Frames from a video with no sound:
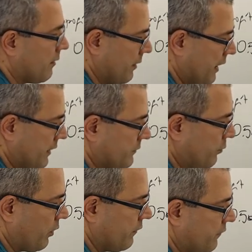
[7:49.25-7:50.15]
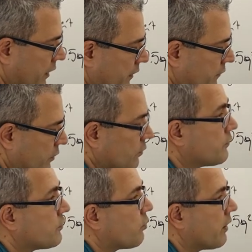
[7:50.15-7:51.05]
minus 0.5q
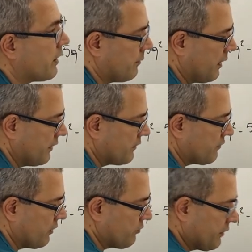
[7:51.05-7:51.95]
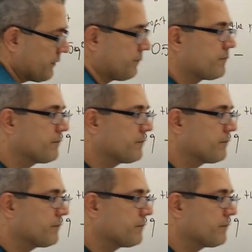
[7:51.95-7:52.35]
squared minus 100.